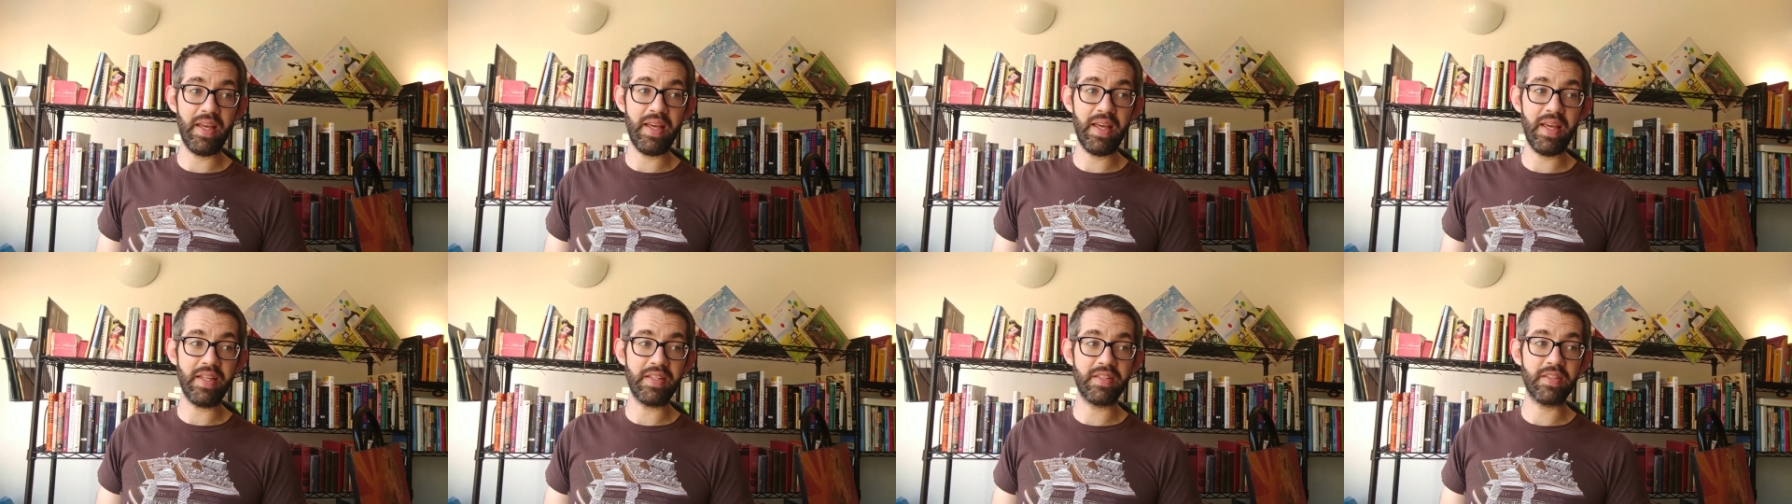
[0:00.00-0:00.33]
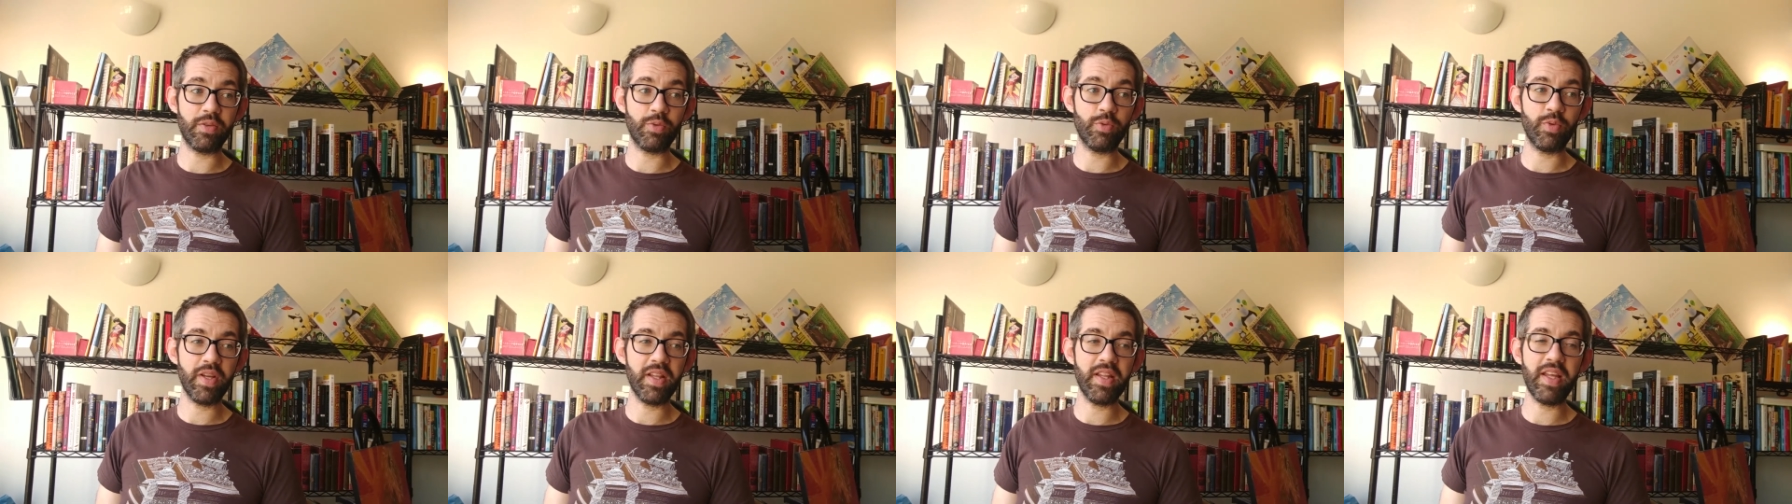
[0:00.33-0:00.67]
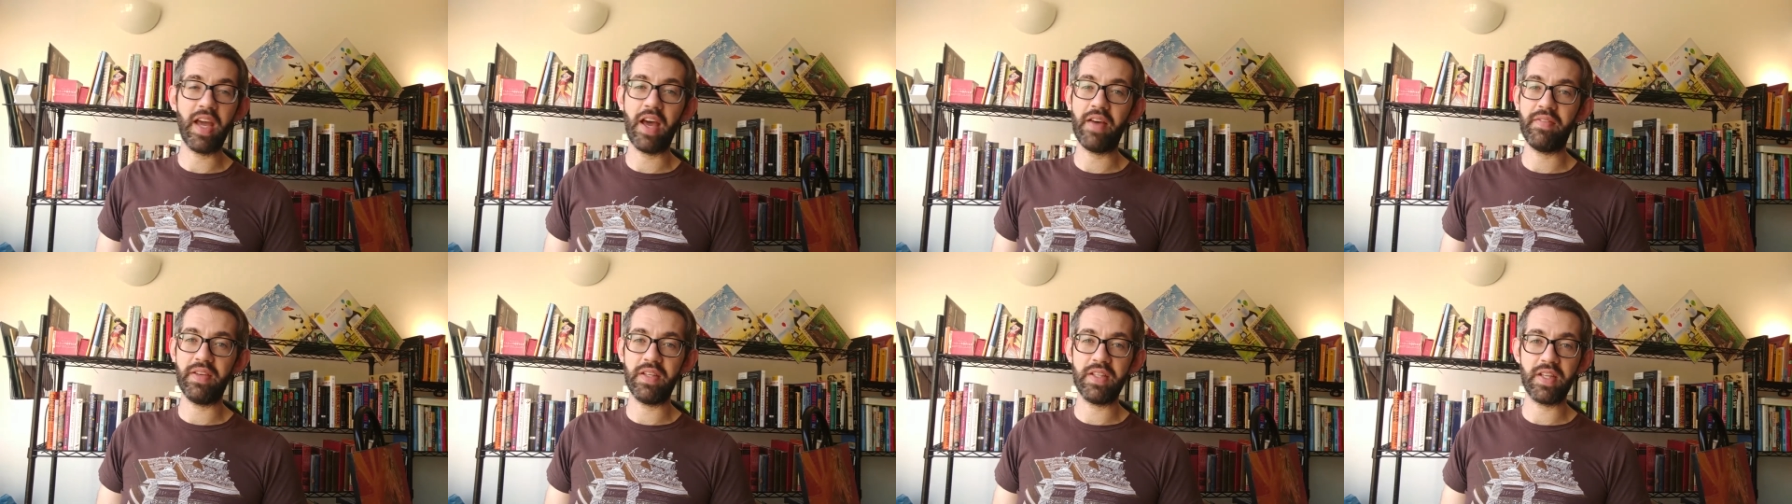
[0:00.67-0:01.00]
It's a really
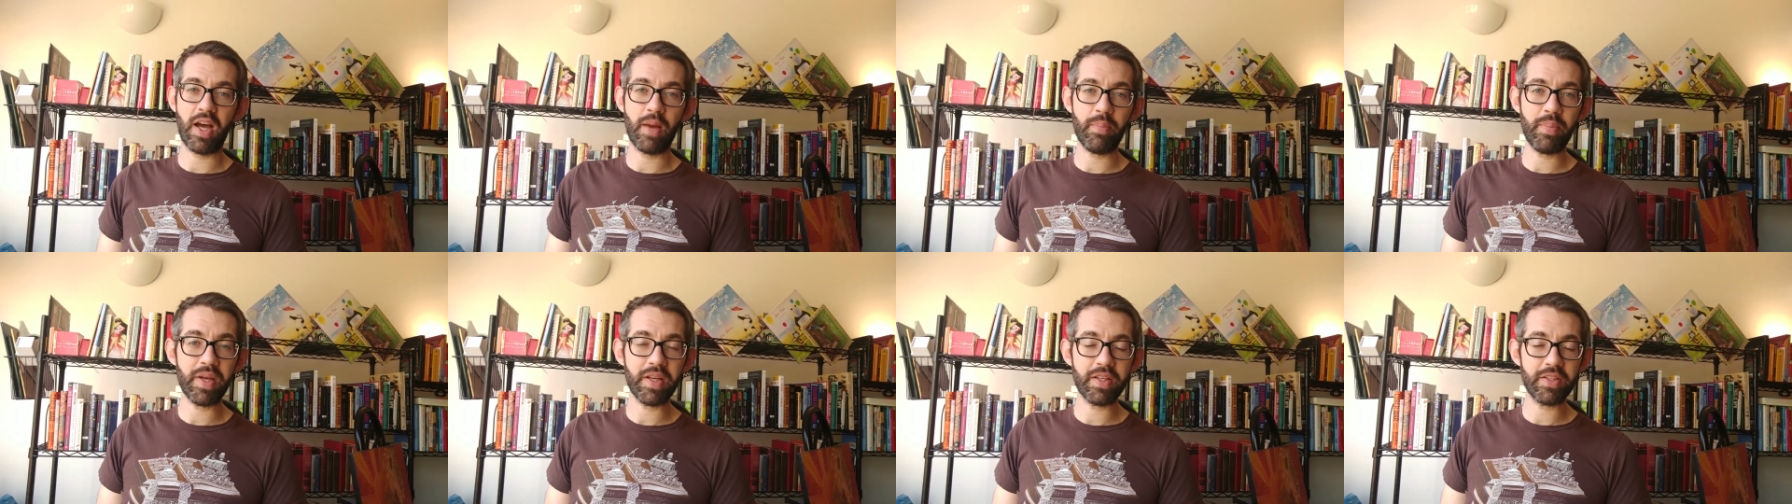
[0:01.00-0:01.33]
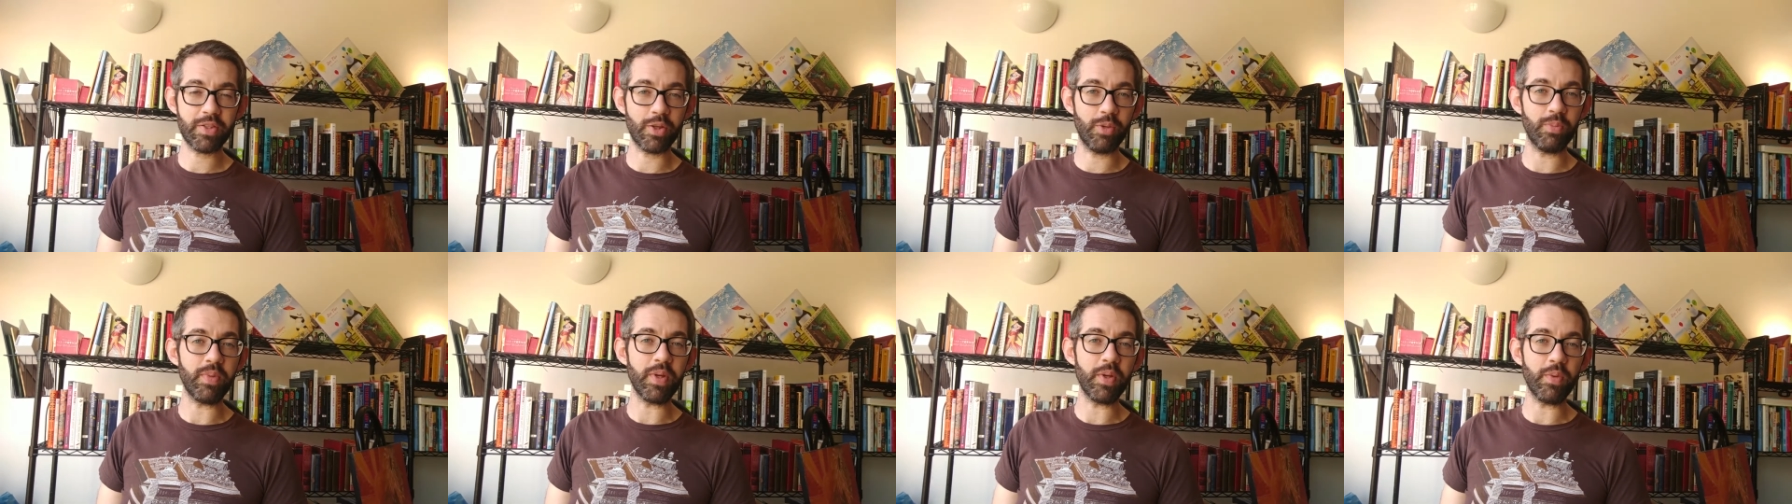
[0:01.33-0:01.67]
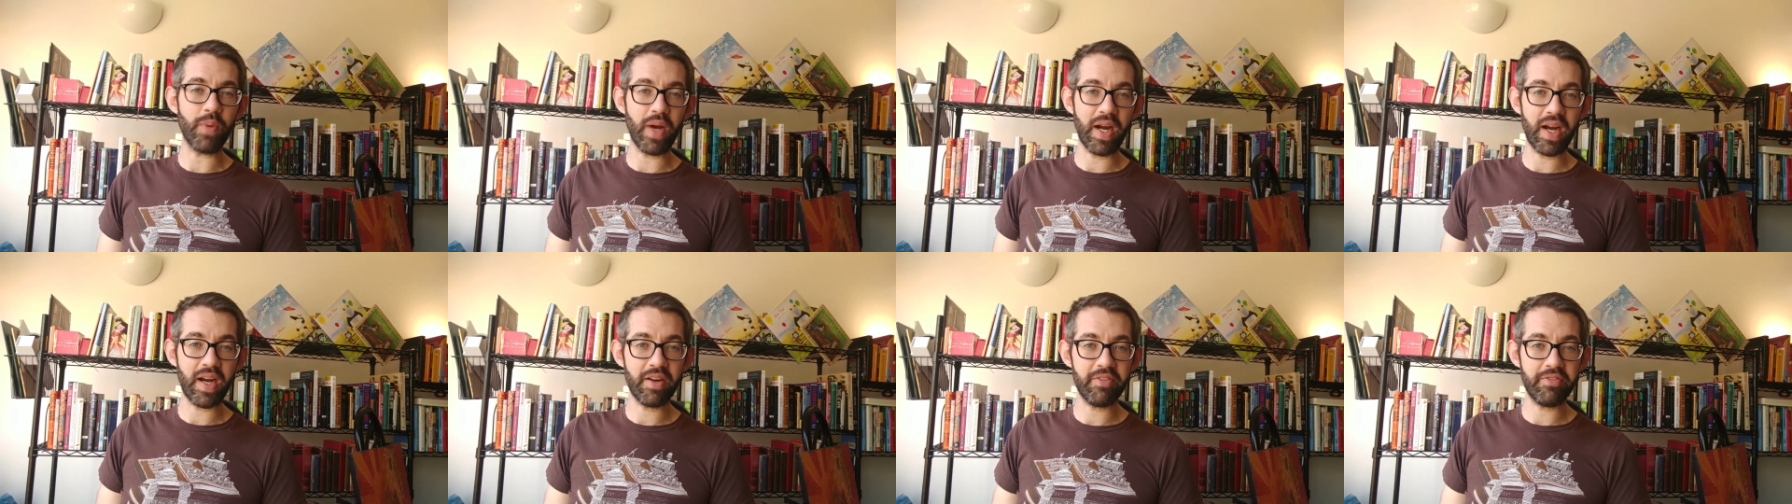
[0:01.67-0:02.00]
heavy topic, so
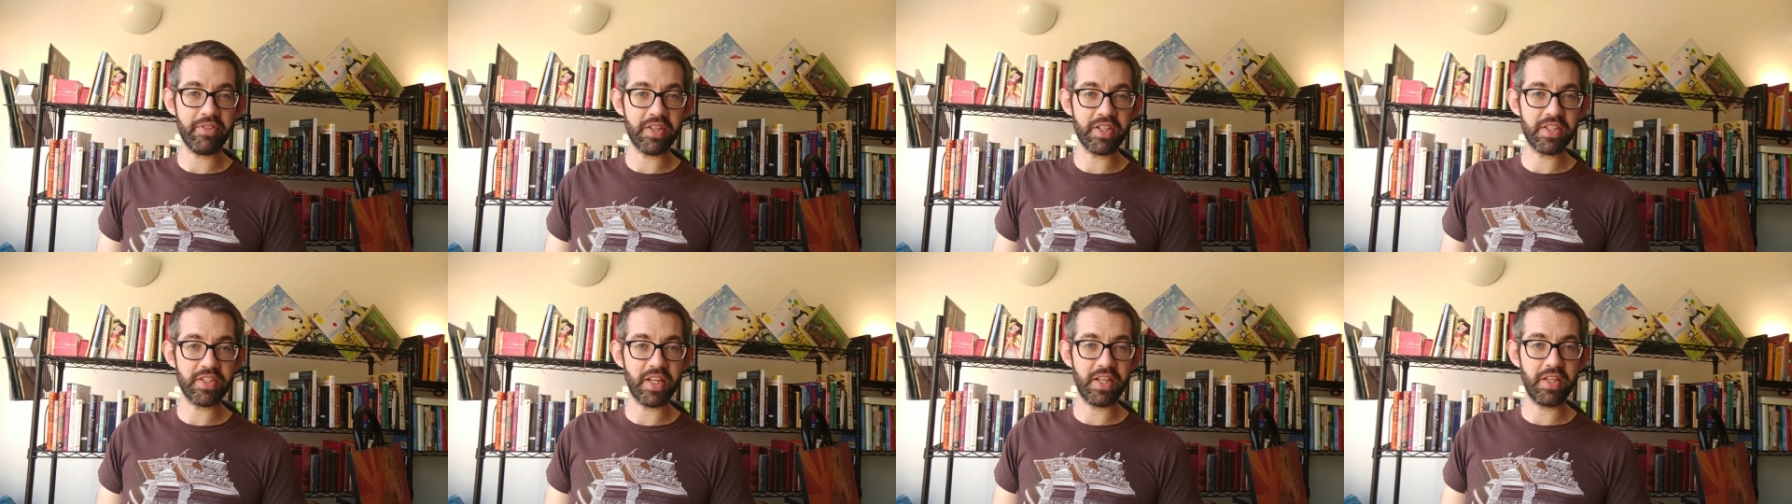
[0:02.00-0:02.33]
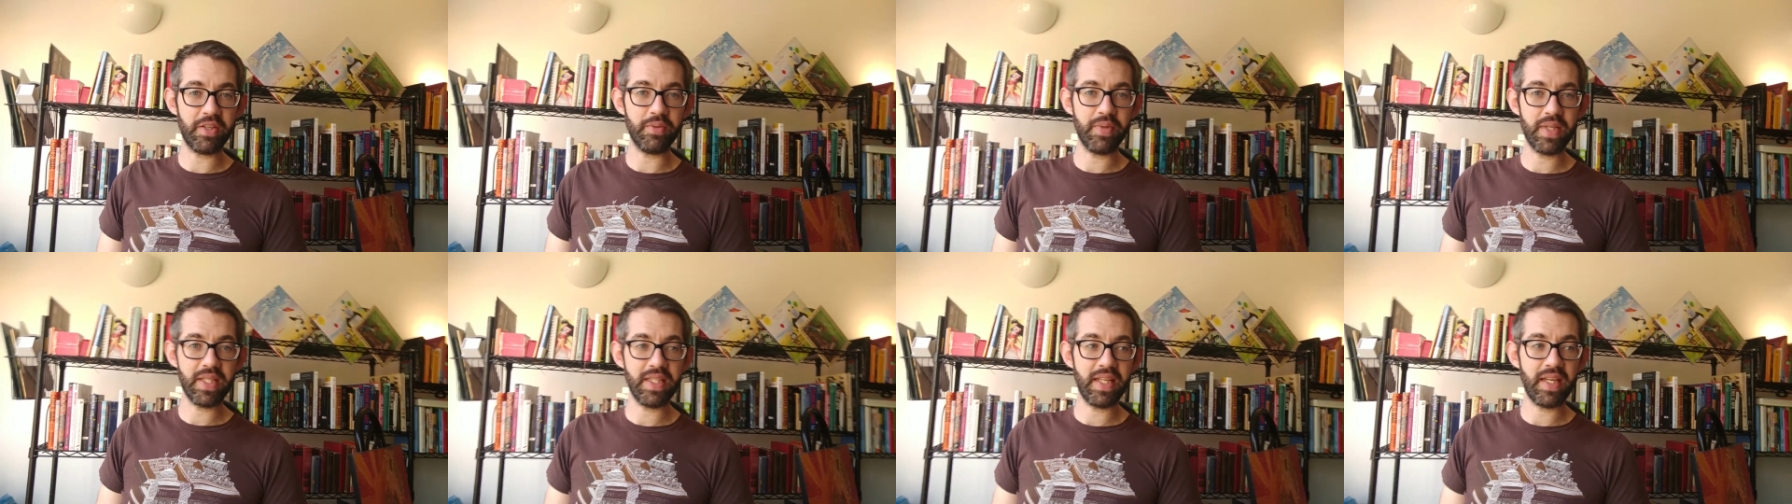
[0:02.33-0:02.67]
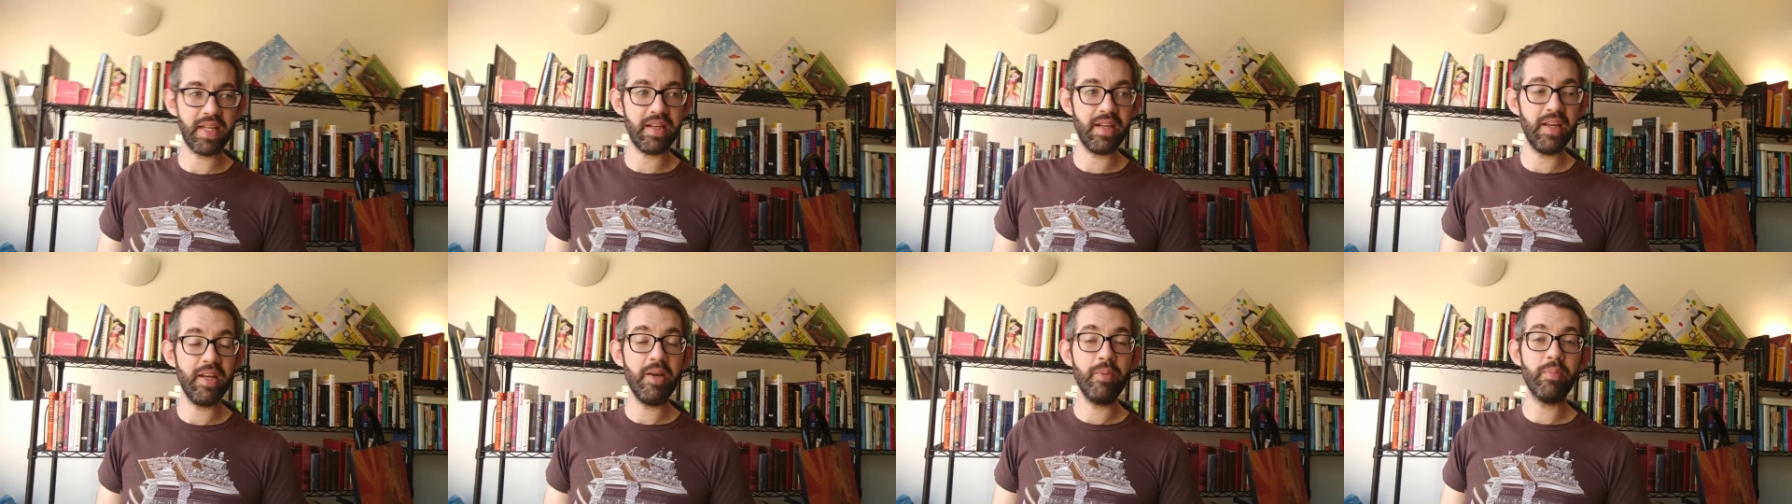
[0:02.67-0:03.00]
beware if you decide to read
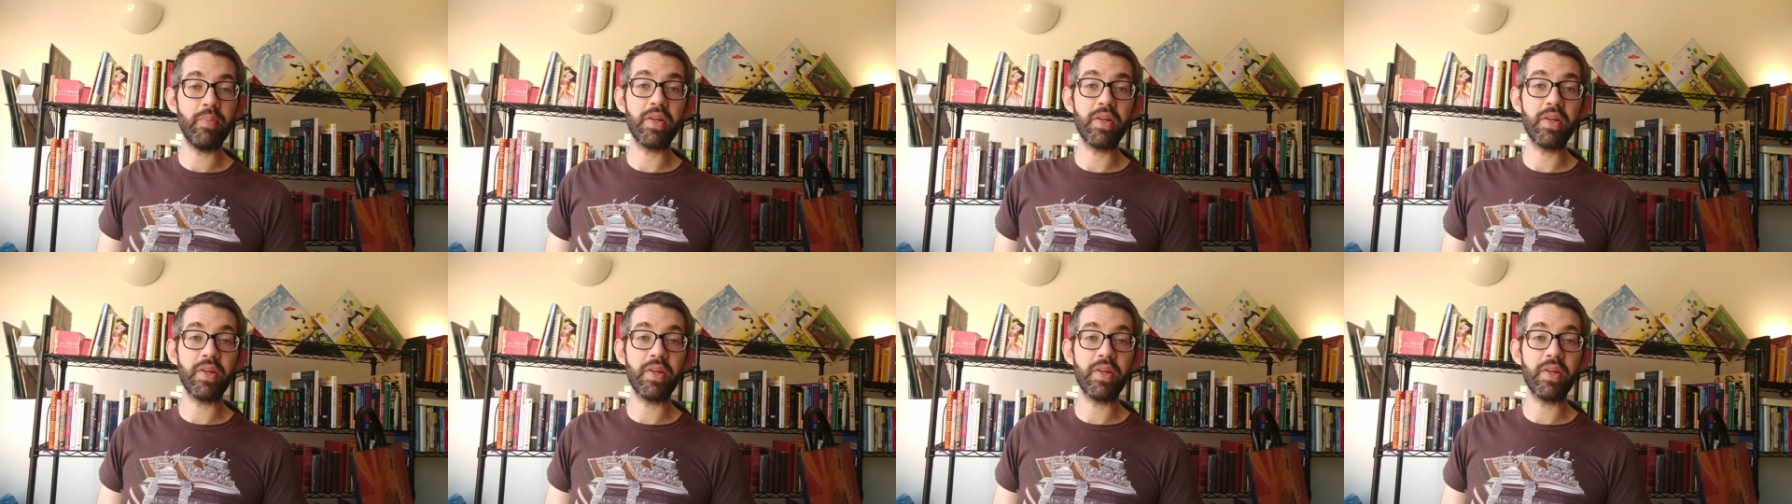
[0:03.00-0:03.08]
that,